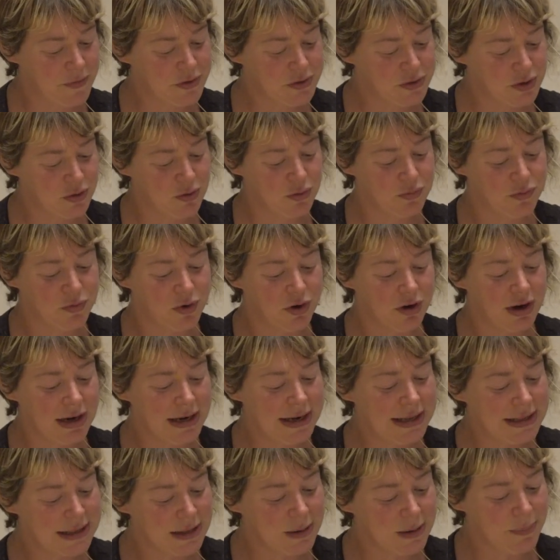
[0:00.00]
So, for a
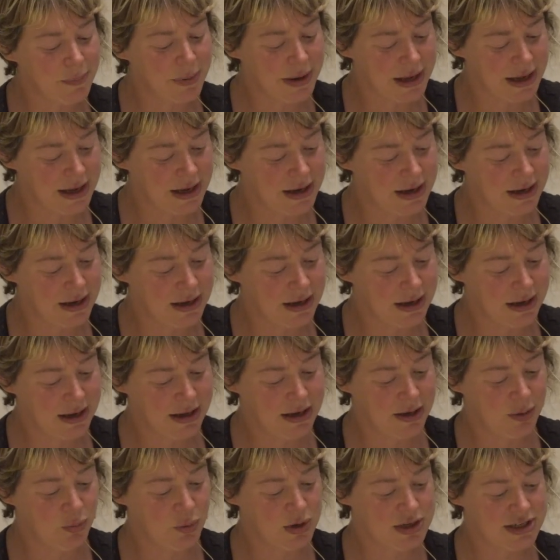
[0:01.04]
little pig,
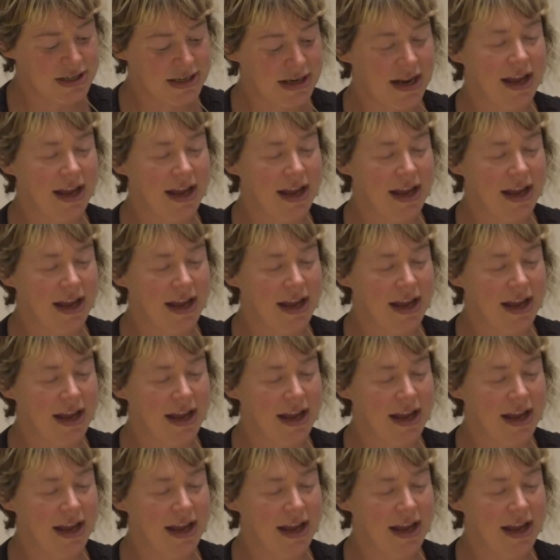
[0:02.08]
which